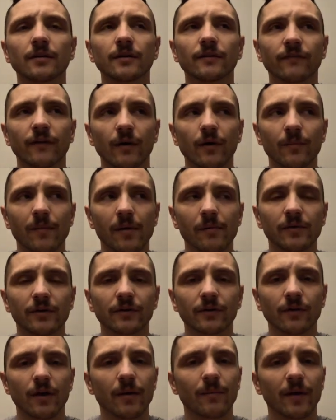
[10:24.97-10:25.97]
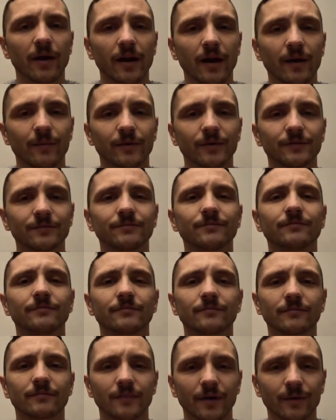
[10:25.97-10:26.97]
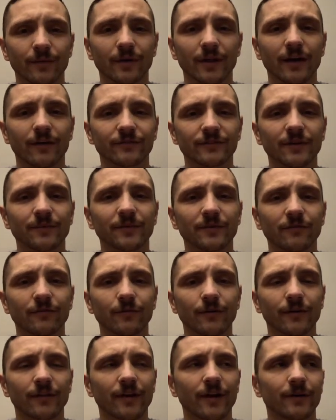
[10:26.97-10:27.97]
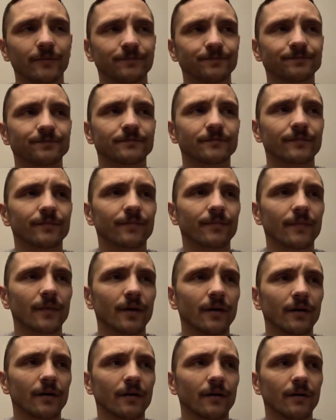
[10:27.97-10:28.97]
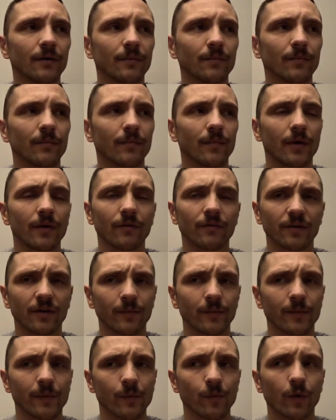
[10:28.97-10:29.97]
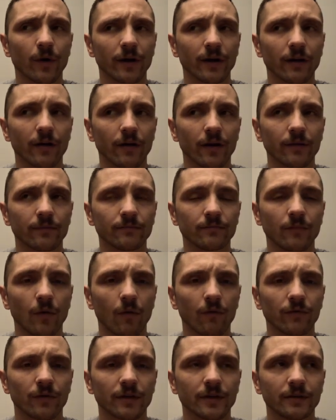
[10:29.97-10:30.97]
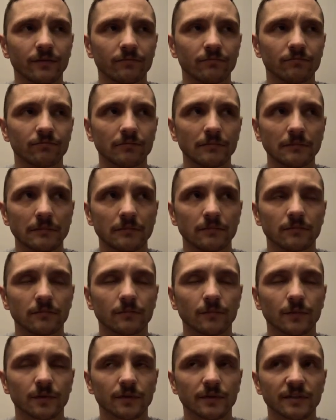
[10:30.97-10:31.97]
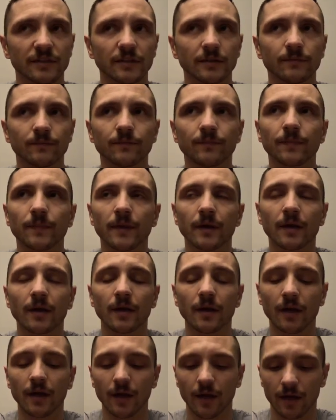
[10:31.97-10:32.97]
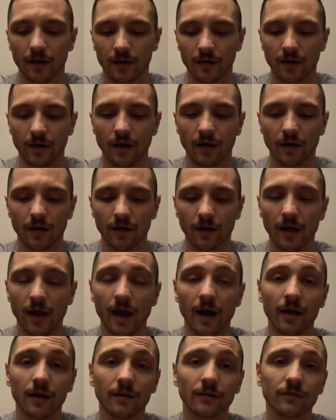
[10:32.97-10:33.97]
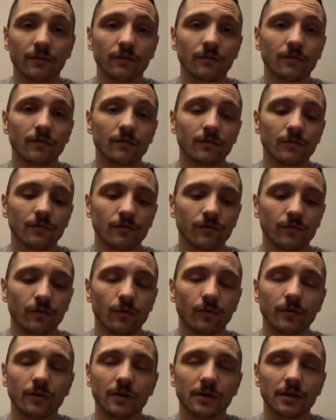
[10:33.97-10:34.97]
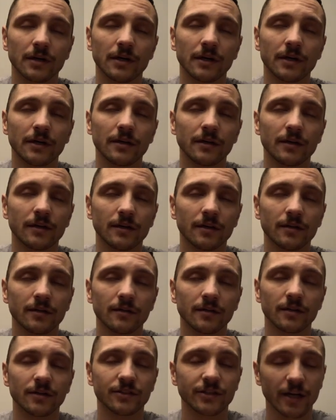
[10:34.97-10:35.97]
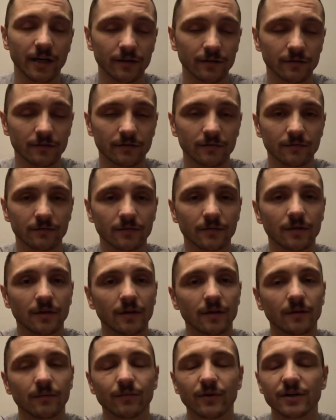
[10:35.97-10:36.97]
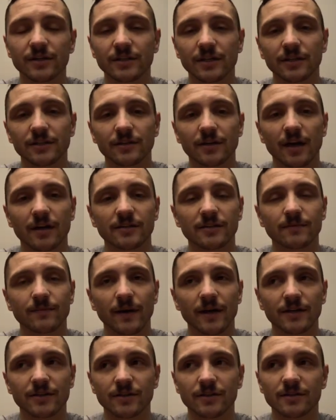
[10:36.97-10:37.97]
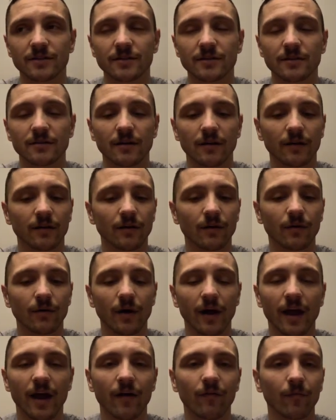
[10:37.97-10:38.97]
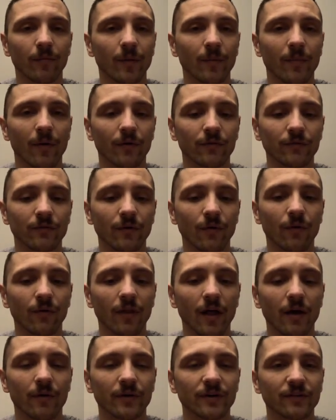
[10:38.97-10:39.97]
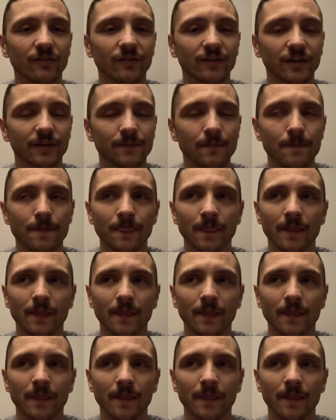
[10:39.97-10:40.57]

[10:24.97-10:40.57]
if I remember to grab my camera, I will have something for you there. I don't think I'm going to be working on it, hopefully. We'll see. As for the channel, appreciate your guys' patience. I know I haven't been posting a whole lot recently.